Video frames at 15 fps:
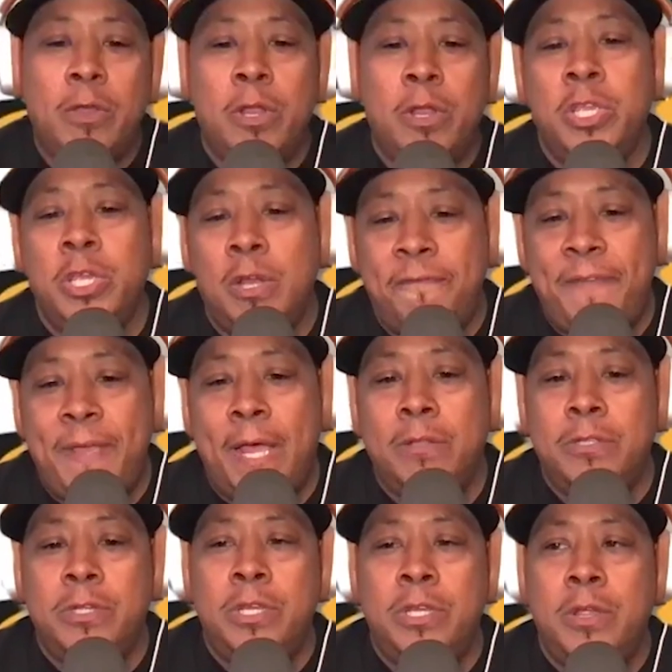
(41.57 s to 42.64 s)
know, you're the
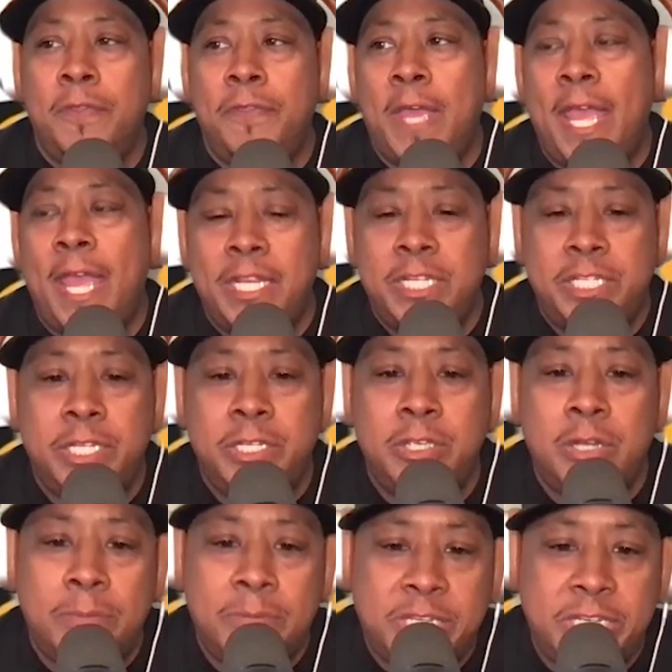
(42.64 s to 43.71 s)
founder, you're the engine,
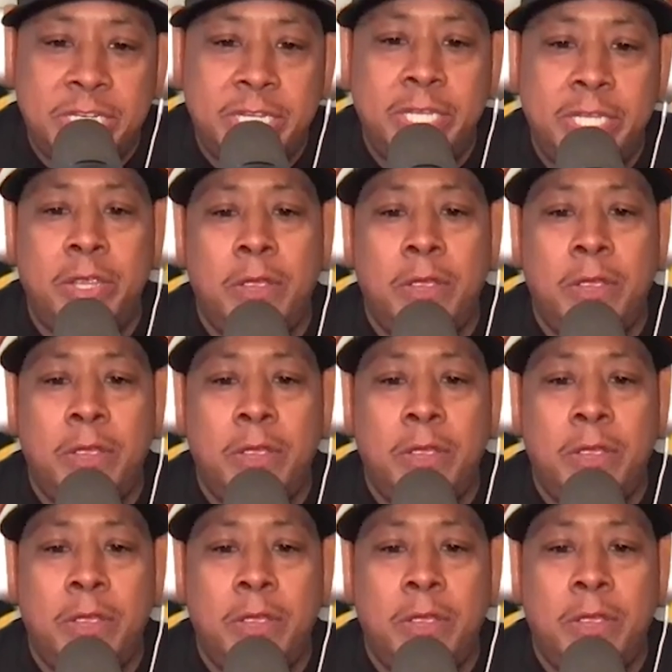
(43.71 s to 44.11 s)
you're the machine,